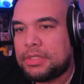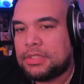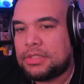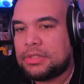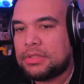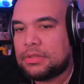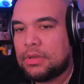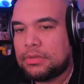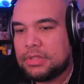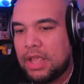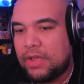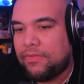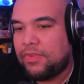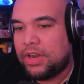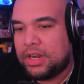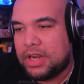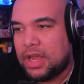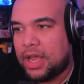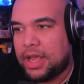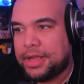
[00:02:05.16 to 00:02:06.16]
is
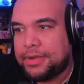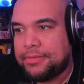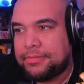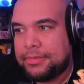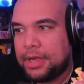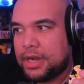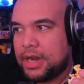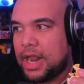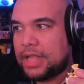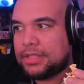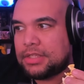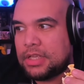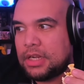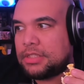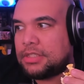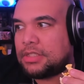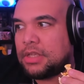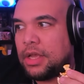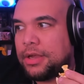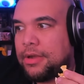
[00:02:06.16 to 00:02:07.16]
definitely so dying, we can meet our
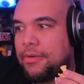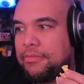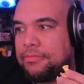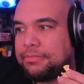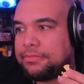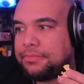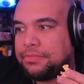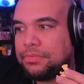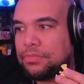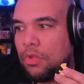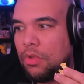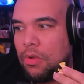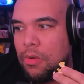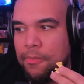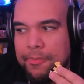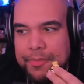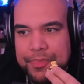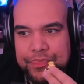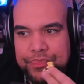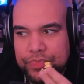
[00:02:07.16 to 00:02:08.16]
patients' suck. needs.
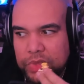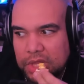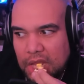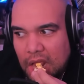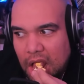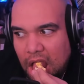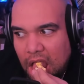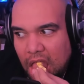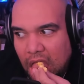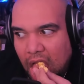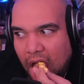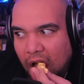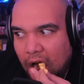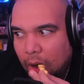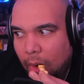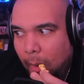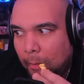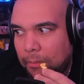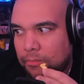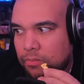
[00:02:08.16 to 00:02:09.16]
We ignore our
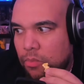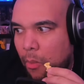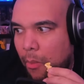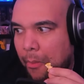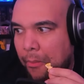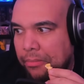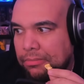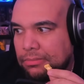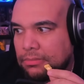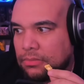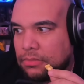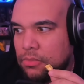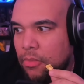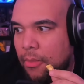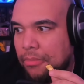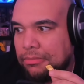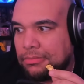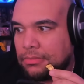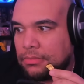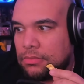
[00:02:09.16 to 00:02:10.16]
friends
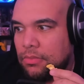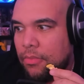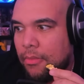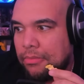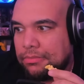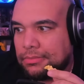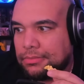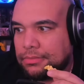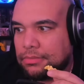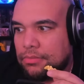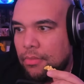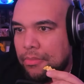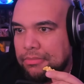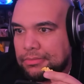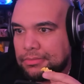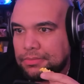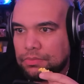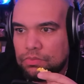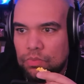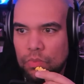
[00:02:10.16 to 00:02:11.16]
and families,
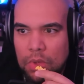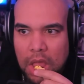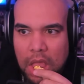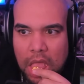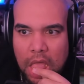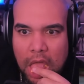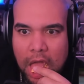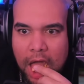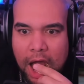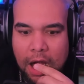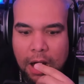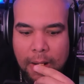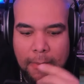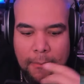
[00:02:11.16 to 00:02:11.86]
so we can save